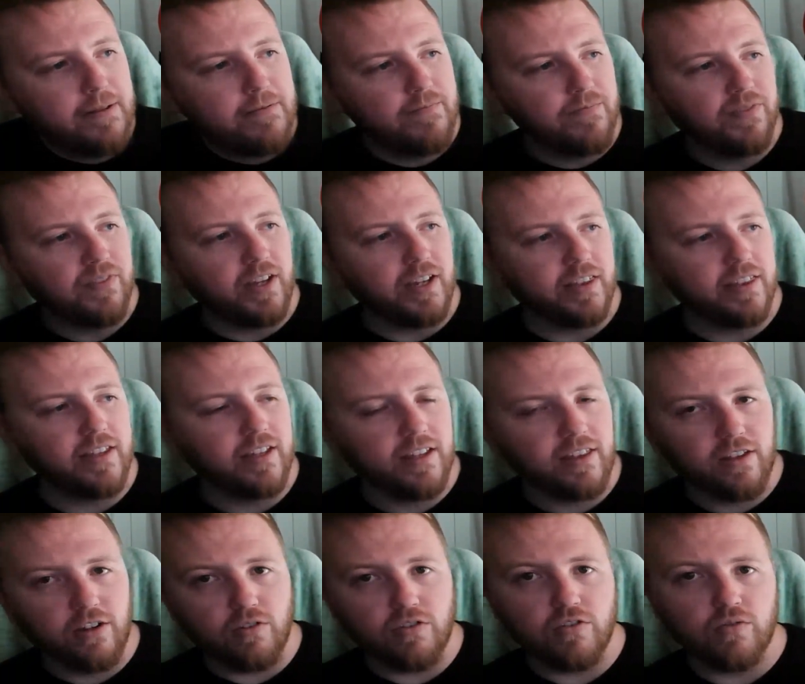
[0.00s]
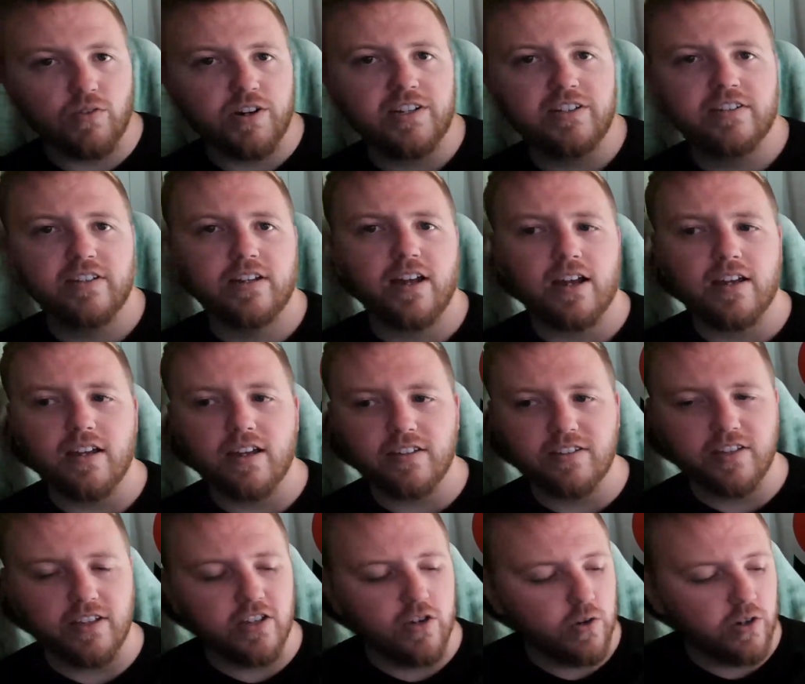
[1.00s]
like, the reason I
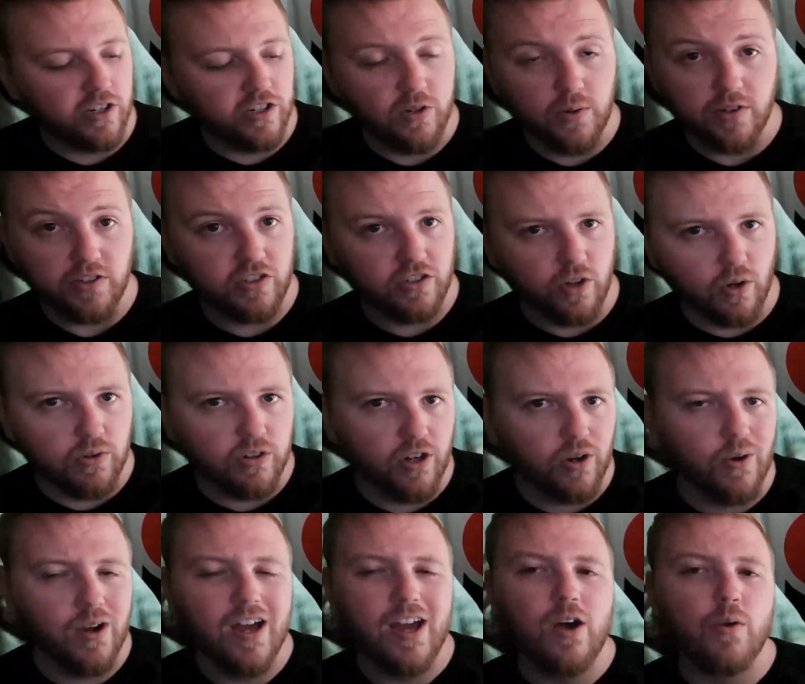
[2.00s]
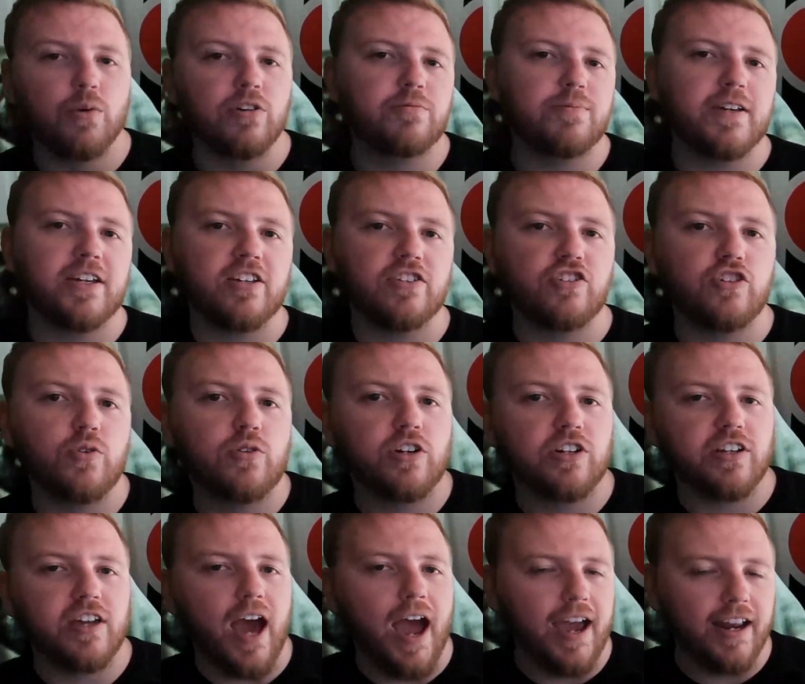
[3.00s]
say you could do it solo was because you
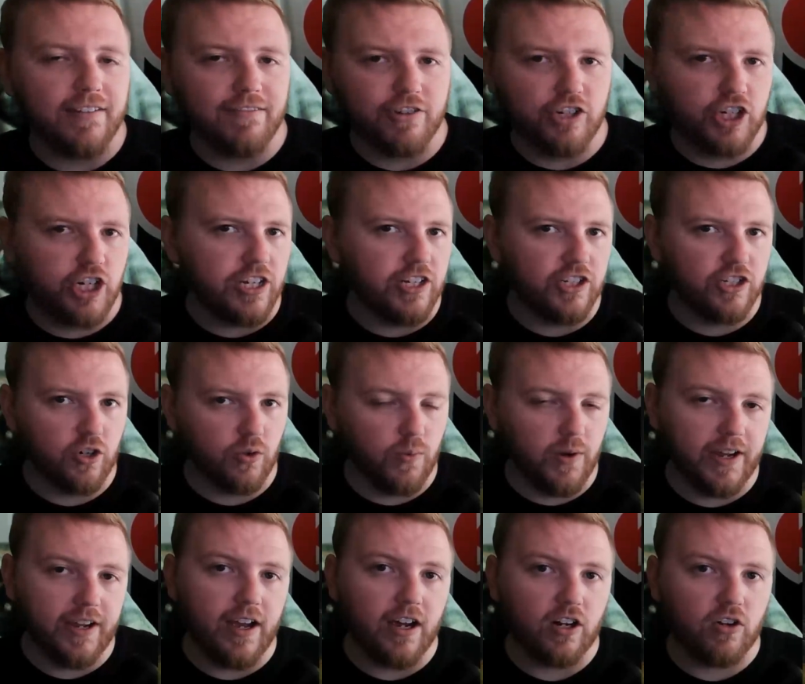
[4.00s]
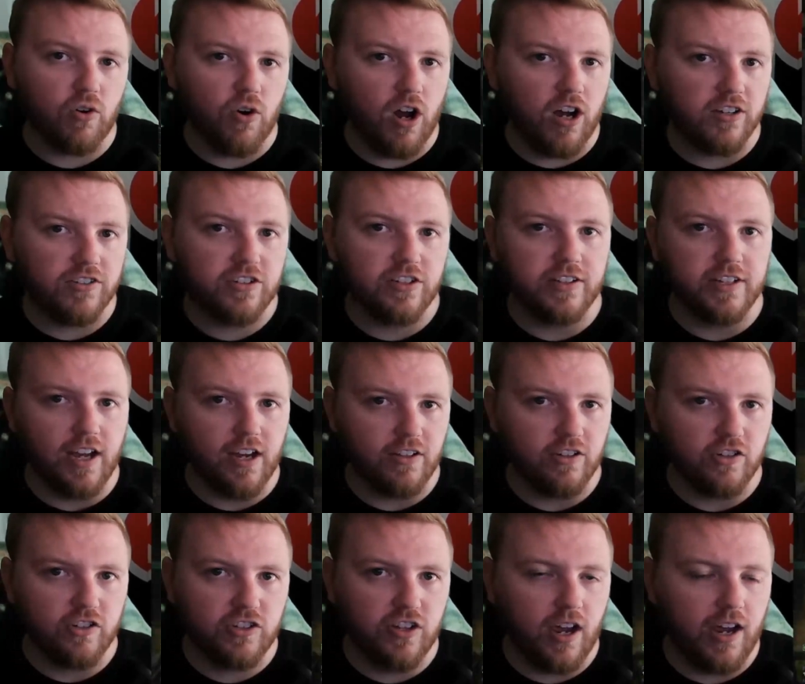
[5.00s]
could kind of cheese your way across to the
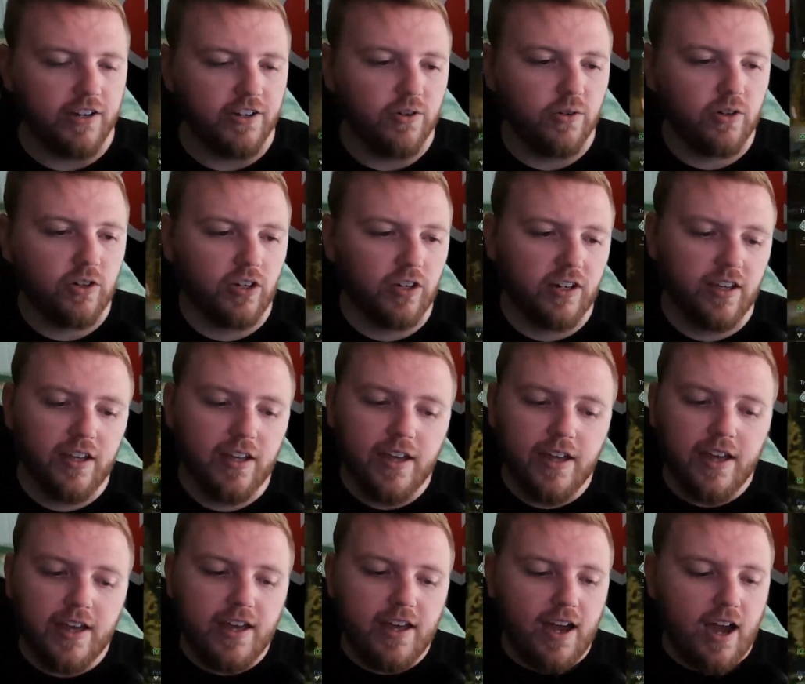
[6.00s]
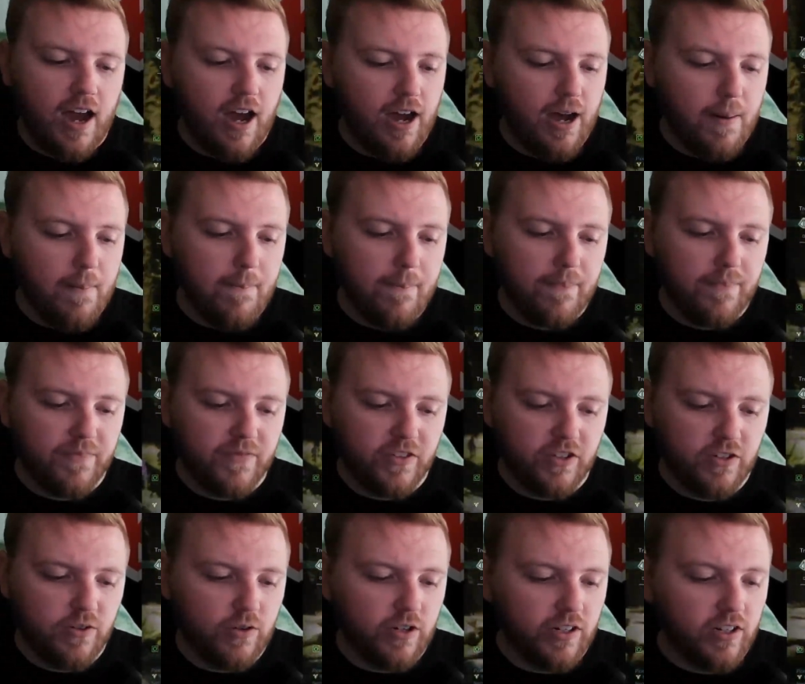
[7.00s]
other side. You could
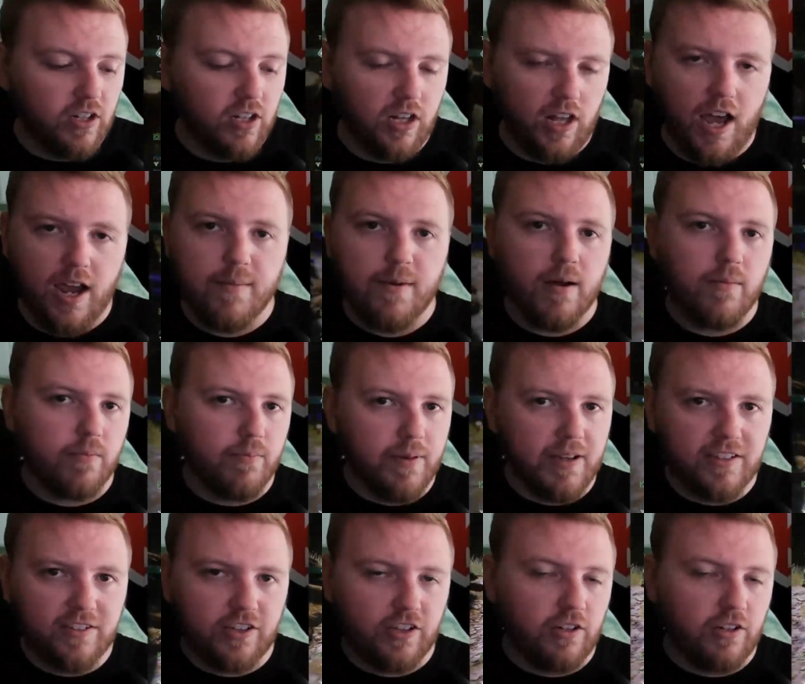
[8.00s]
climb up basically